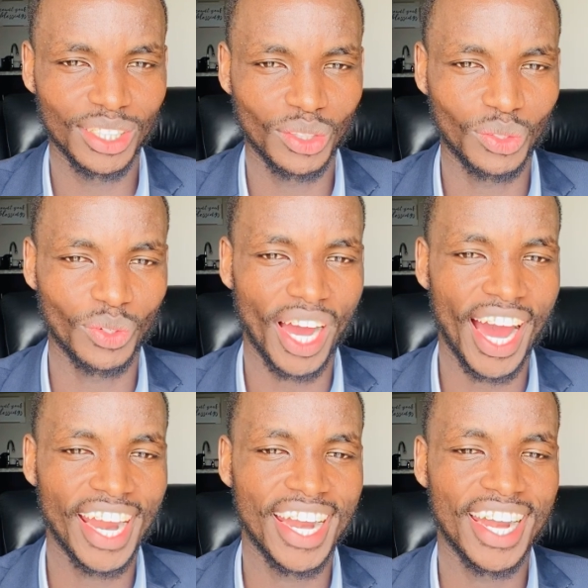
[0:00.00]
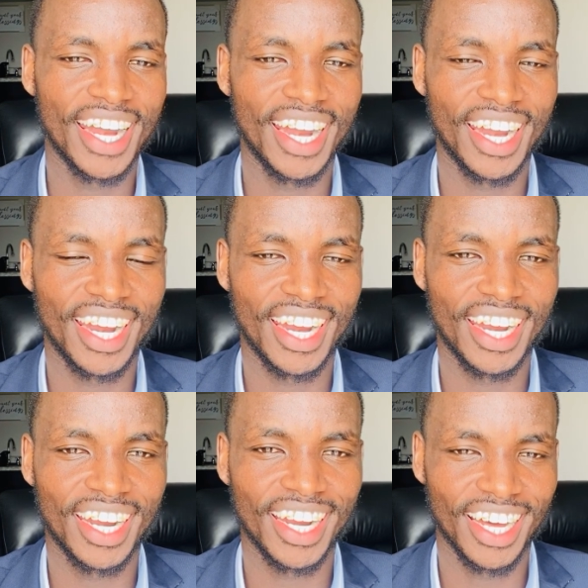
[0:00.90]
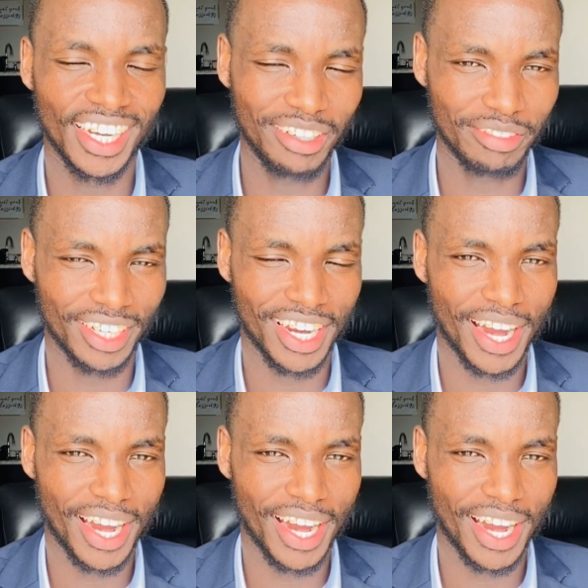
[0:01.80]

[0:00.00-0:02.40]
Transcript: to earn a living.